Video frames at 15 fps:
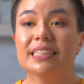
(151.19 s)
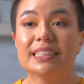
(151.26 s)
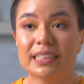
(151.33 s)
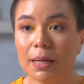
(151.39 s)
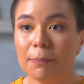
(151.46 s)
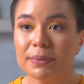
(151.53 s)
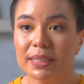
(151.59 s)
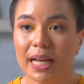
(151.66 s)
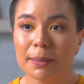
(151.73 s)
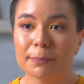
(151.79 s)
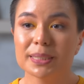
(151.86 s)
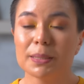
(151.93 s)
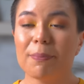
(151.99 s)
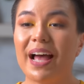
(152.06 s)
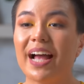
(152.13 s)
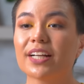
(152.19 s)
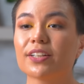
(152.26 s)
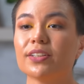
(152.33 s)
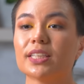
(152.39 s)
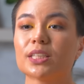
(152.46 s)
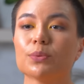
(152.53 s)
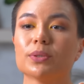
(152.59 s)
Sometimes the
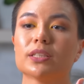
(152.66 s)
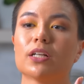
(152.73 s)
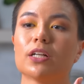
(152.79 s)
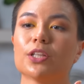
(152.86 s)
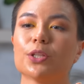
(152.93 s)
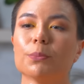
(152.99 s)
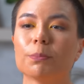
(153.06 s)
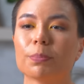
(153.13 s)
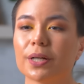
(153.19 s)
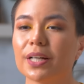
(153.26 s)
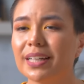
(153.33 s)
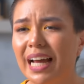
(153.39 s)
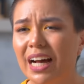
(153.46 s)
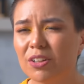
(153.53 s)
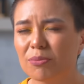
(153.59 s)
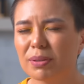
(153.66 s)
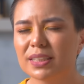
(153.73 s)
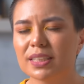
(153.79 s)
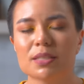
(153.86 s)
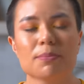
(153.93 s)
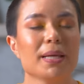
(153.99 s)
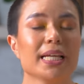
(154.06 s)
pancreas will start to burn out
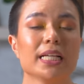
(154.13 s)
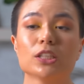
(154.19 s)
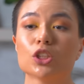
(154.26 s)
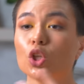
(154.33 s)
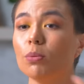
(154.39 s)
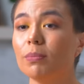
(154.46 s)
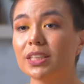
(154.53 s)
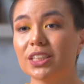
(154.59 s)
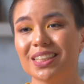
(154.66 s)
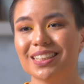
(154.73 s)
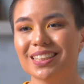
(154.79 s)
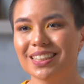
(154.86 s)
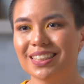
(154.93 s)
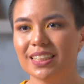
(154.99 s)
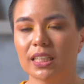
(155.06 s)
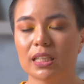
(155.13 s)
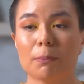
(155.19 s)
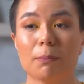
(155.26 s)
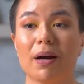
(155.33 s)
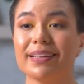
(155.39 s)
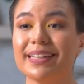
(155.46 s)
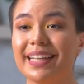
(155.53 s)
because it's making so much insulin that the
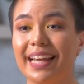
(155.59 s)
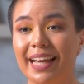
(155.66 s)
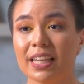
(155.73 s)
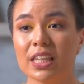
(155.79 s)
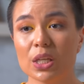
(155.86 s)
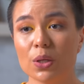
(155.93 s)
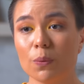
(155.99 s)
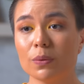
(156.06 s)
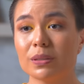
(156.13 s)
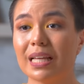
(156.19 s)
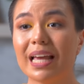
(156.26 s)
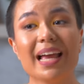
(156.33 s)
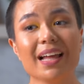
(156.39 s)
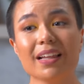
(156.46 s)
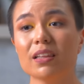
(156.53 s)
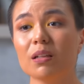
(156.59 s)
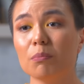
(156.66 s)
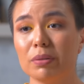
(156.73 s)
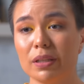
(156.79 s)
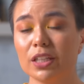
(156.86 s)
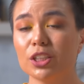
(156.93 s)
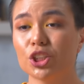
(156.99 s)
body can't use, and the
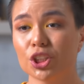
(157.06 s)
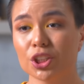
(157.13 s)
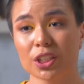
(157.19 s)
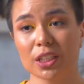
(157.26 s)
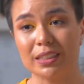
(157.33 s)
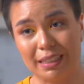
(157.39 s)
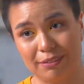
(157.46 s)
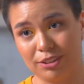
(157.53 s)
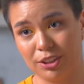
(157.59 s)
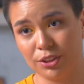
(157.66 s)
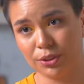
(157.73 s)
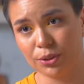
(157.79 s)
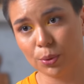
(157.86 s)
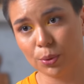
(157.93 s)
blood sugar levels